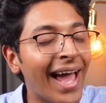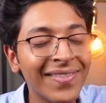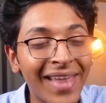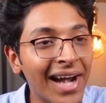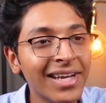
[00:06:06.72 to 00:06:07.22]
And
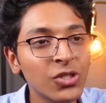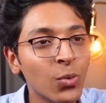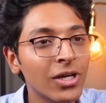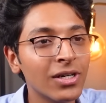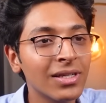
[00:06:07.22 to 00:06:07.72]
that is
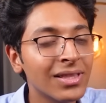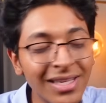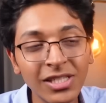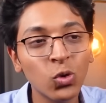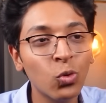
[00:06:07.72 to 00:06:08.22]
where
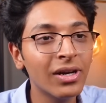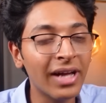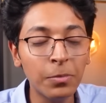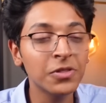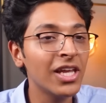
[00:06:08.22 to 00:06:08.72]
this tool
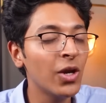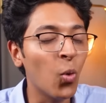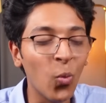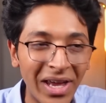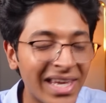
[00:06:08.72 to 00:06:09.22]
comes in
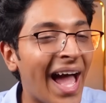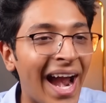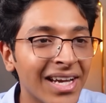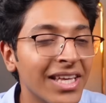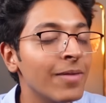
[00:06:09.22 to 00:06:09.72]
very
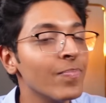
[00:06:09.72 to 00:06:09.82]
handy.